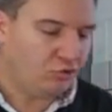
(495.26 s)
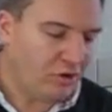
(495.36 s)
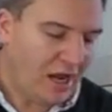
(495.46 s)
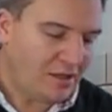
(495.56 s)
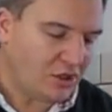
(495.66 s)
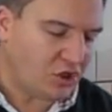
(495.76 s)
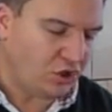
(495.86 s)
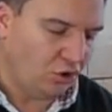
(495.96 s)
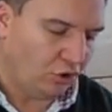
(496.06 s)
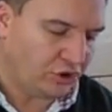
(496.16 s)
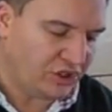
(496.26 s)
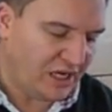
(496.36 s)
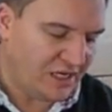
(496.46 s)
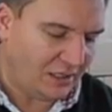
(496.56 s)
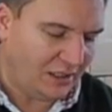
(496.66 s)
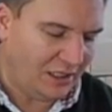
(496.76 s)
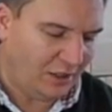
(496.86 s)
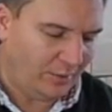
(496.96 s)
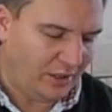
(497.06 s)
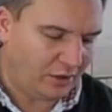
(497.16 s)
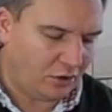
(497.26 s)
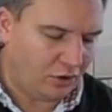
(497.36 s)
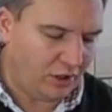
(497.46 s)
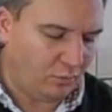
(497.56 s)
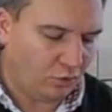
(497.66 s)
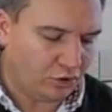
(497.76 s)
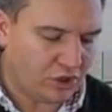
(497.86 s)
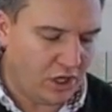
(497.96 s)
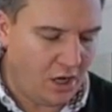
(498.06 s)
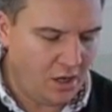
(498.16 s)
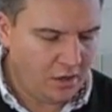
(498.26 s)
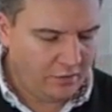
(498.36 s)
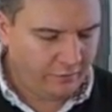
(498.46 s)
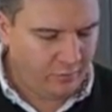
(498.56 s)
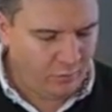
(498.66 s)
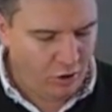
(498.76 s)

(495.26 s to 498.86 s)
create the sauce, take a little bit of the cooking water from the